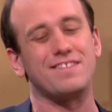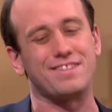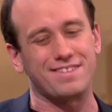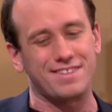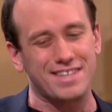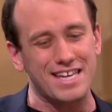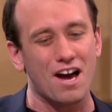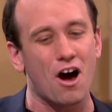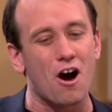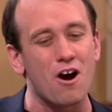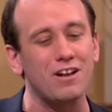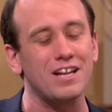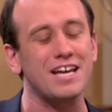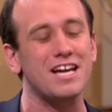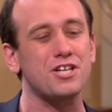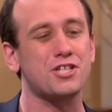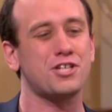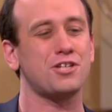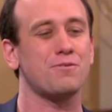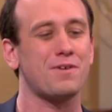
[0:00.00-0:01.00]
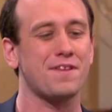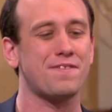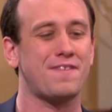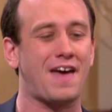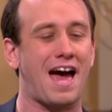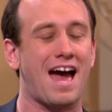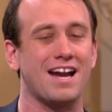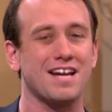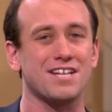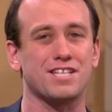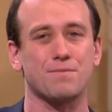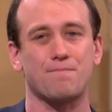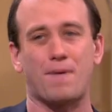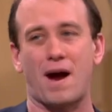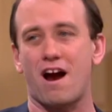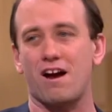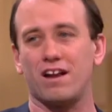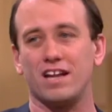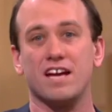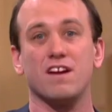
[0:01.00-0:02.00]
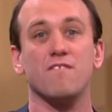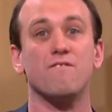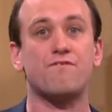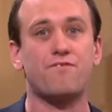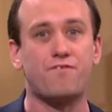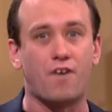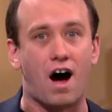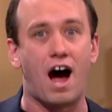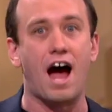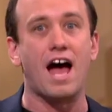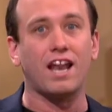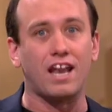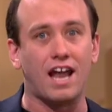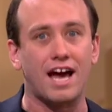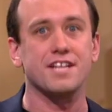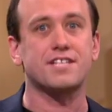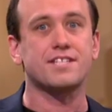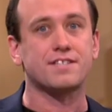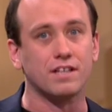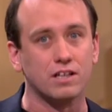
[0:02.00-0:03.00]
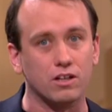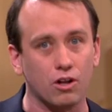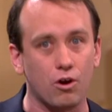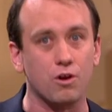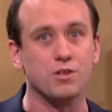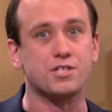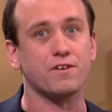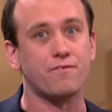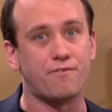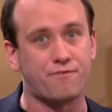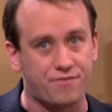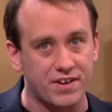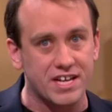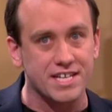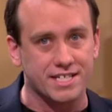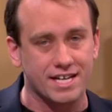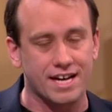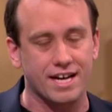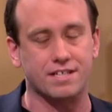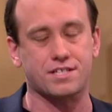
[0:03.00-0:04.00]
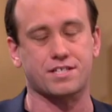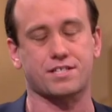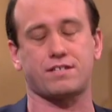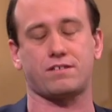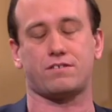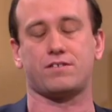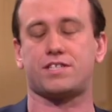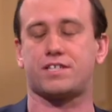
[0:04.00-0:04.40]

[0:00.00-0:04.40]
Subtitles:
The only issue with that is apparently it violates the laws of physics.